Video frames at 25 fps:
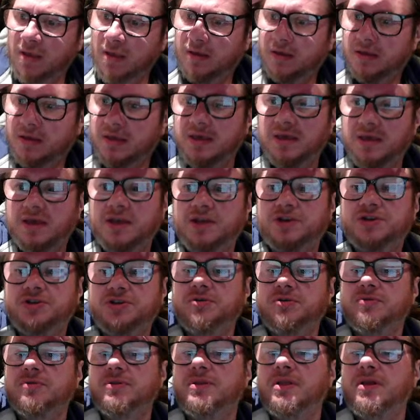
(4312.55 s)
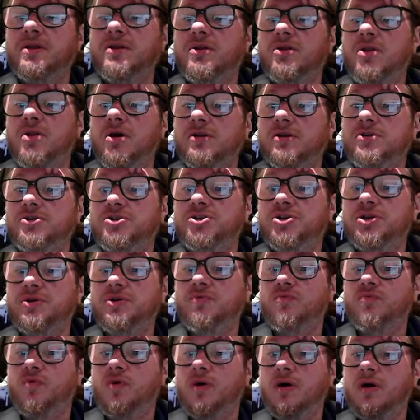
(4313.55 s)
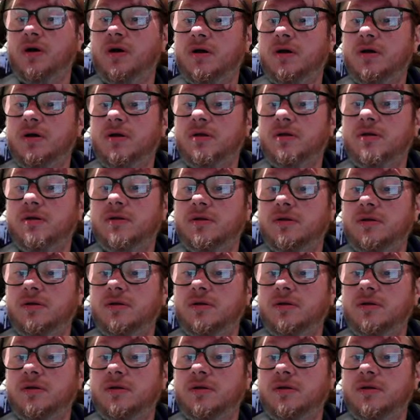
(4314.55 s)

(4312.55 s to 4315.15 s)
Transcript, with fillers: King h2, then knight g1.